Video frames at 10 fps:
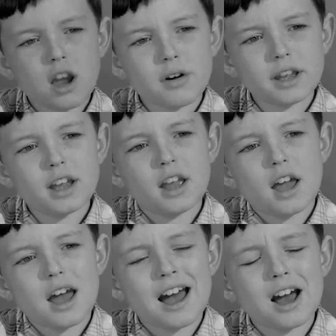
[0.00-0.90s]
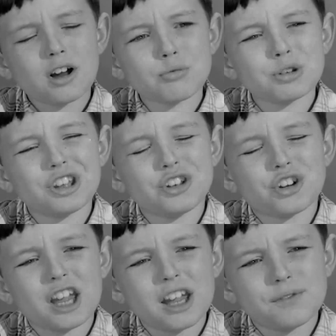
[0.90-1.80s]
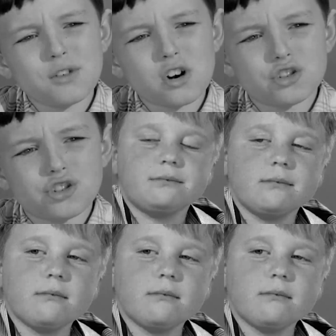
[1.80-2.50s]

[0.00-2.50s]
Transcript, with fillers: Larry, how can we eat your cake first?